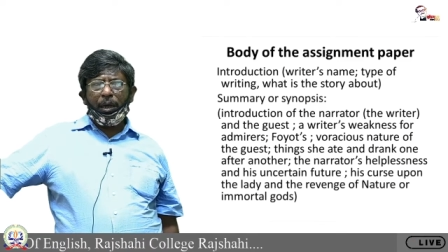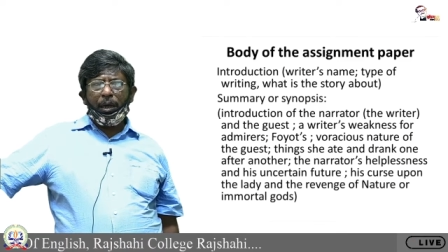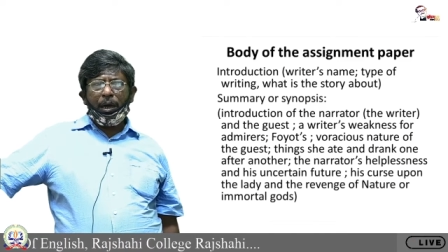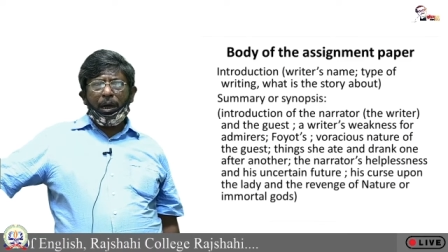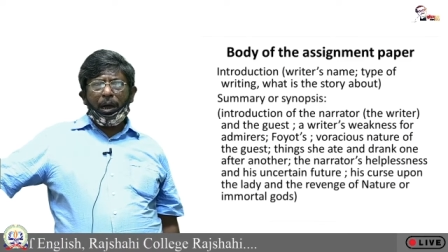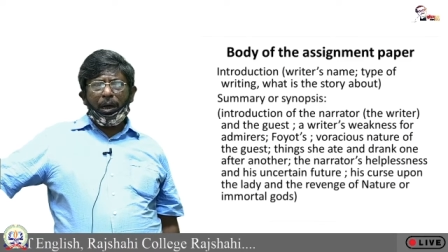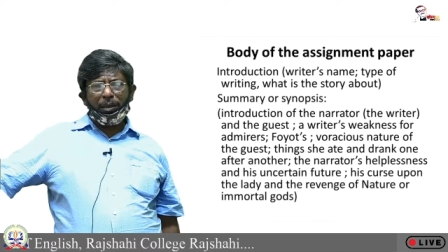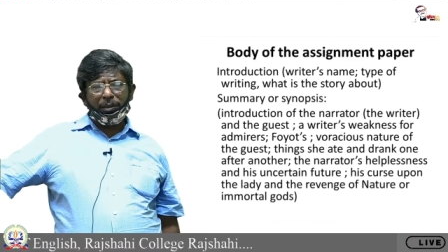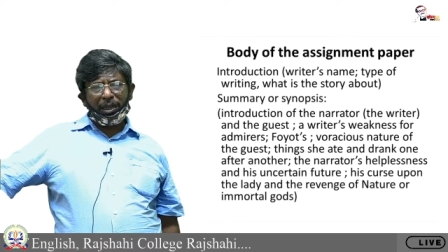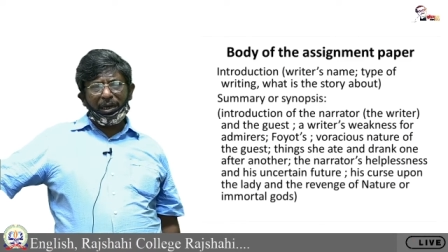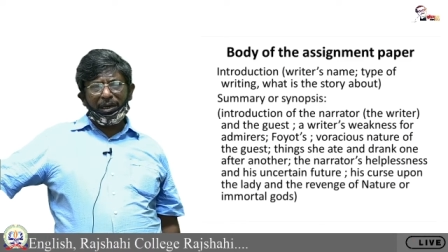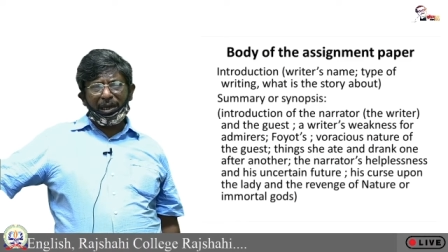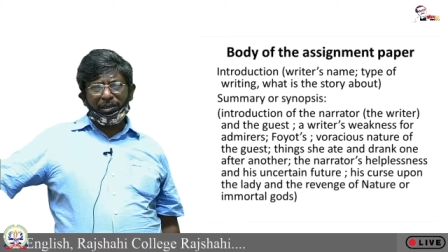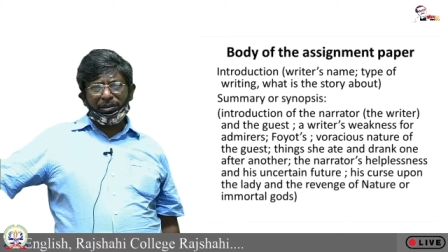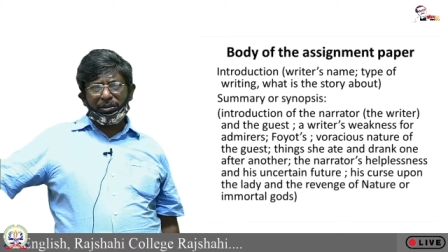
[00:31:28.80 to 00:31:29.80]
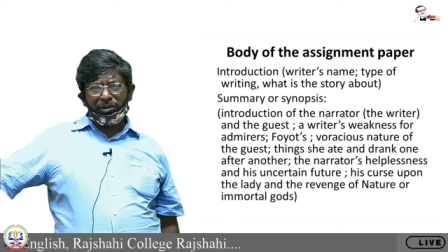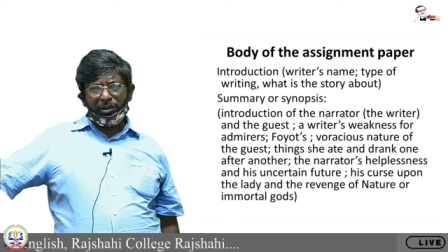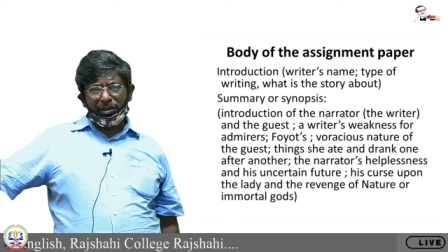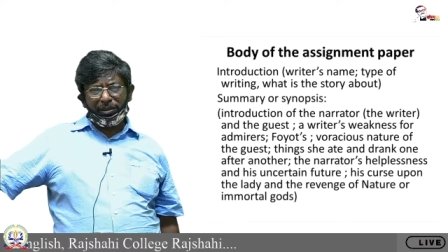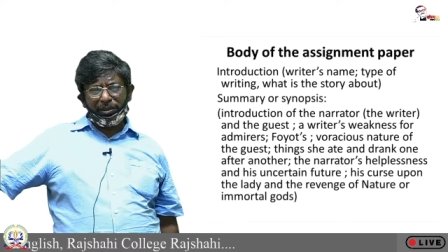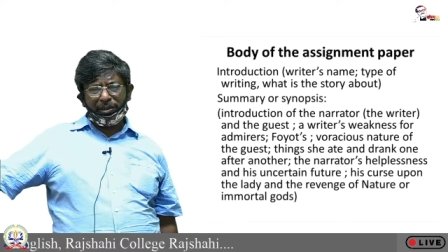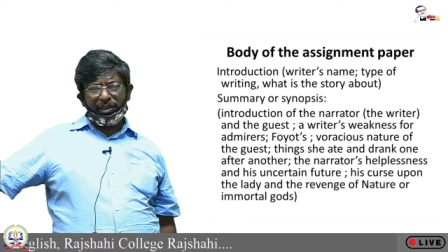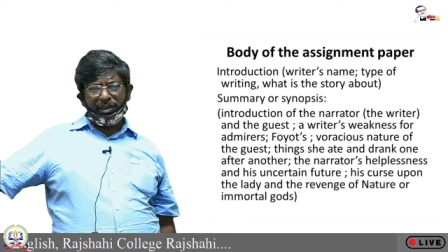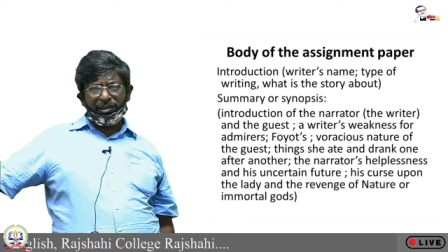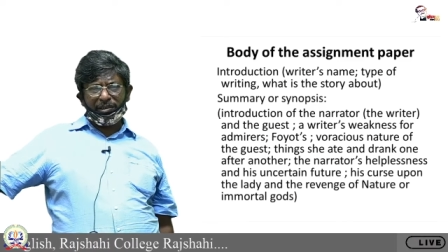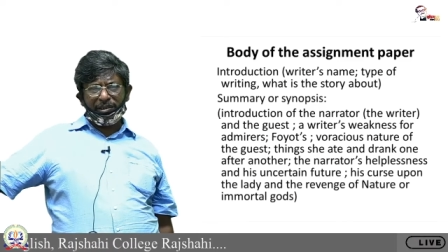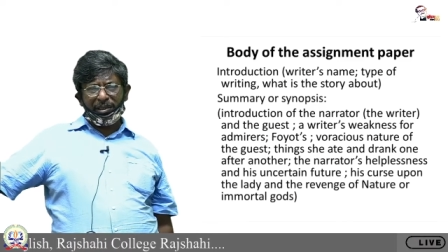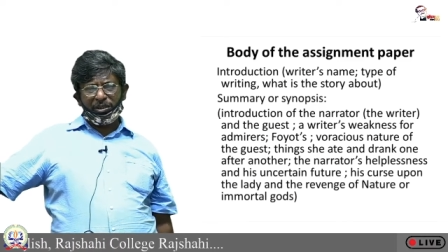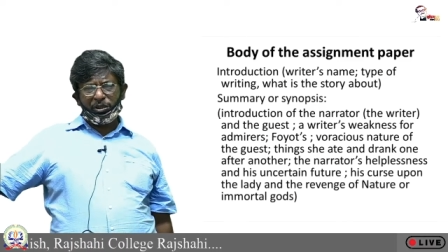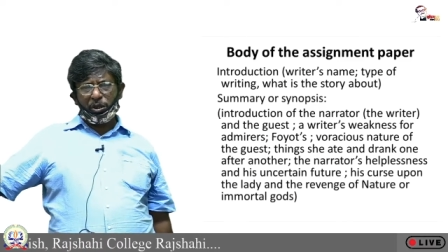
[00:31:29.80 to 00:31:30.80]
The Luncheon is
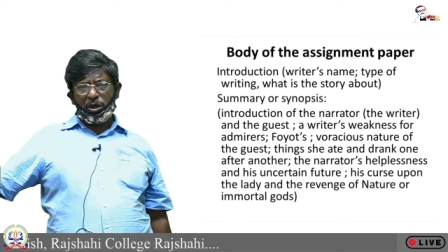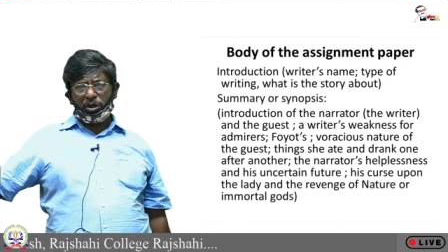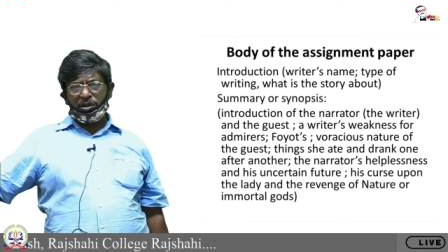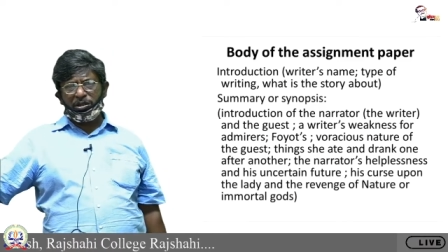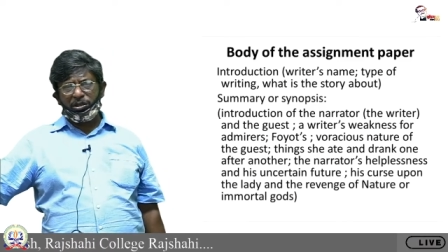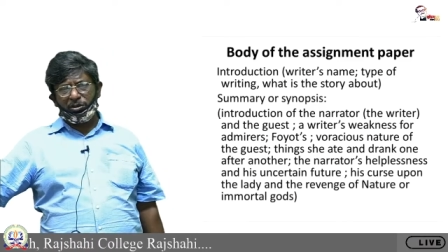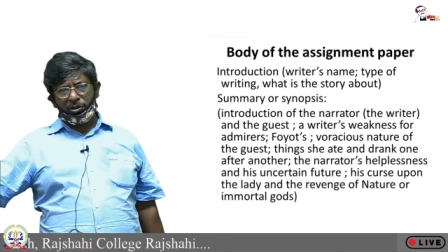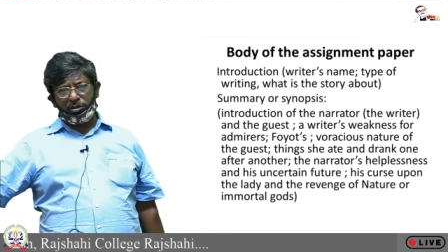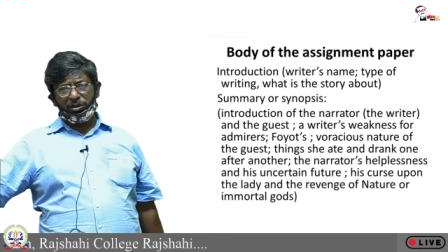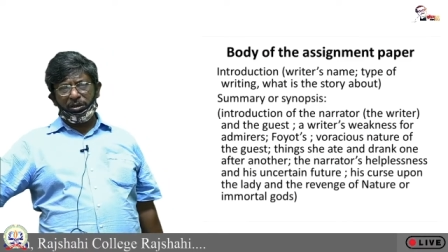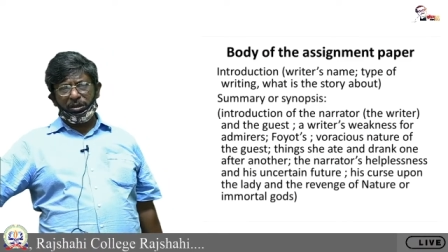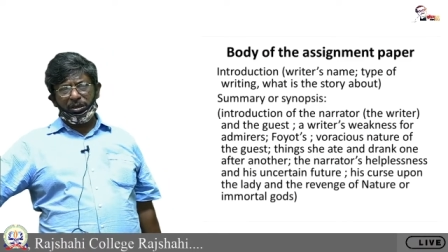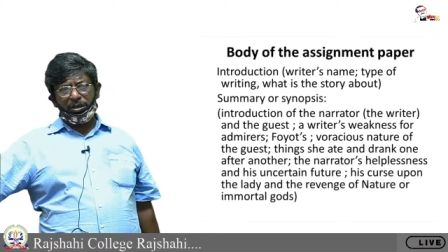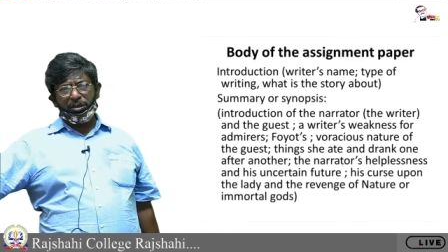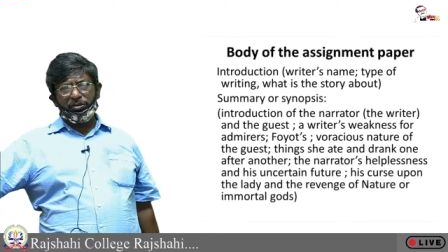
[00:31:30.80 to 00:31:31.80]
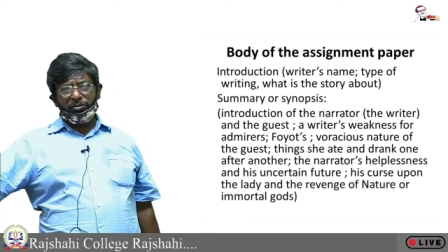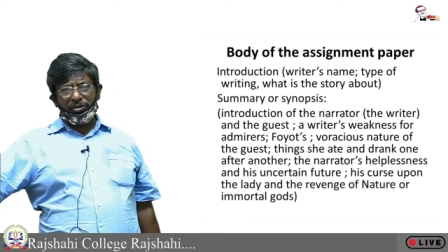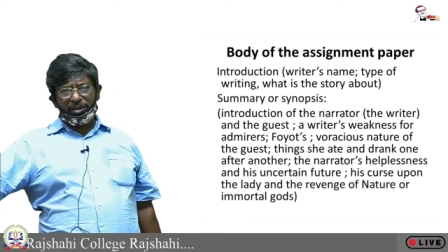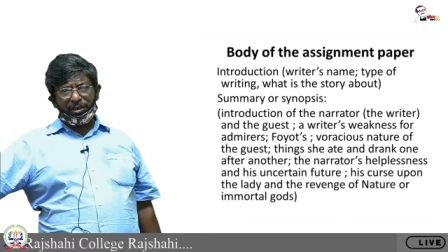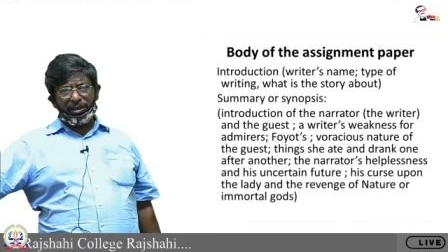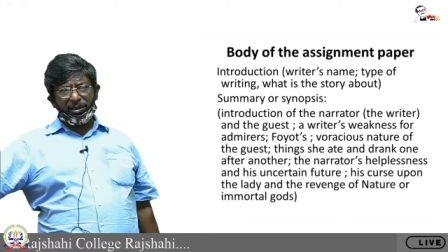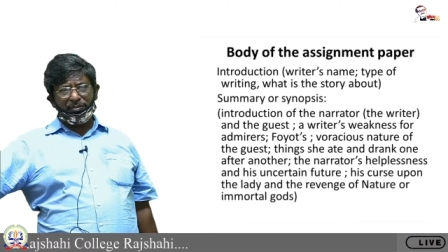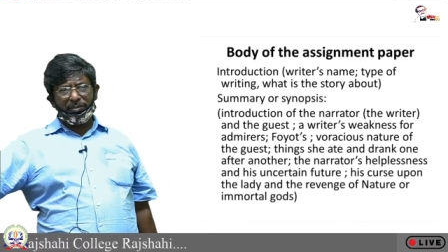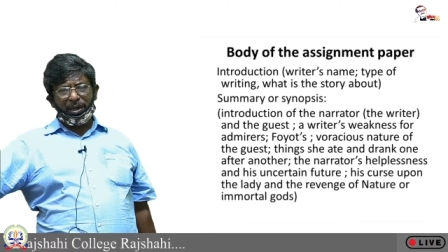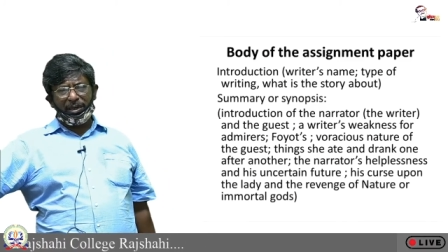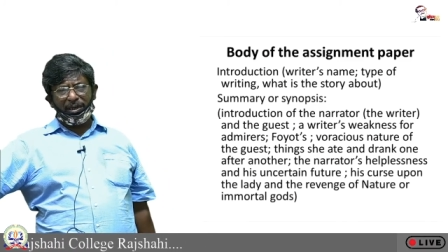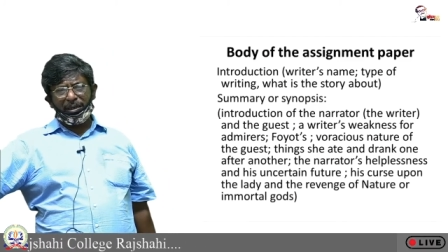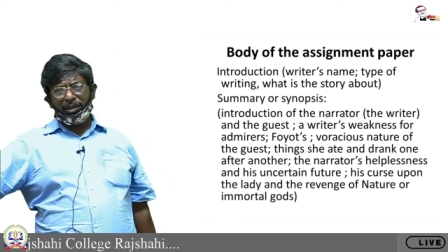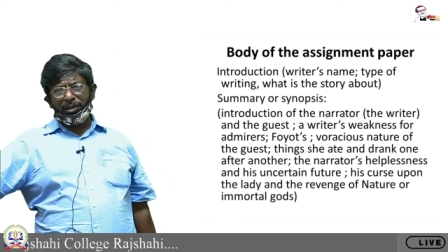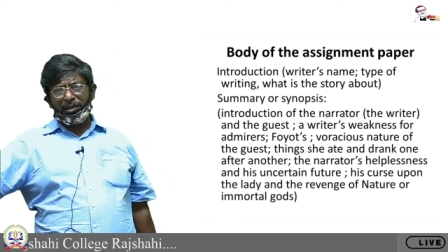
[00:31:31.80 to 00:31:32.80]
a short story written
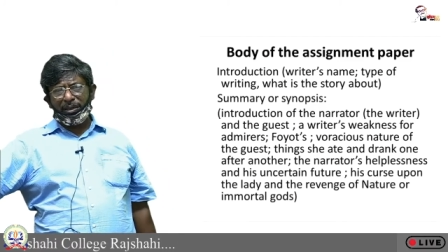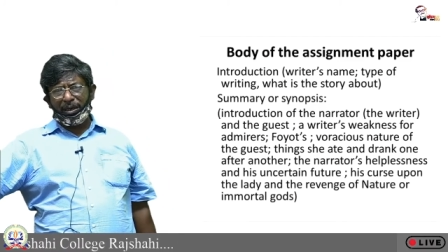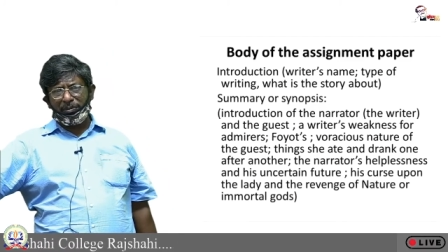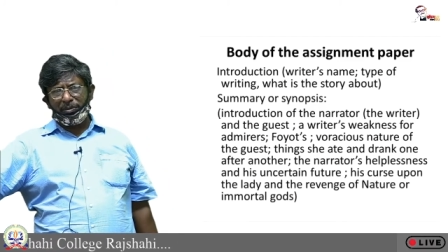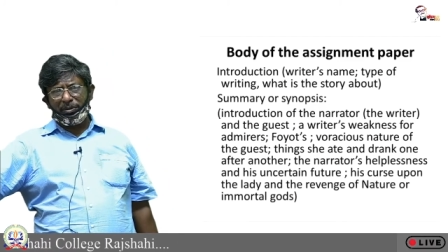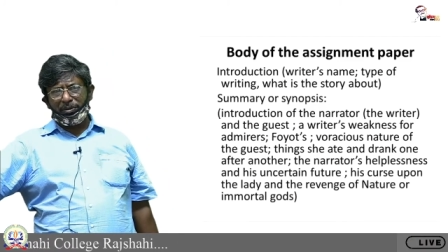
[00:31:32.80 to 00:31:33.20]
by W.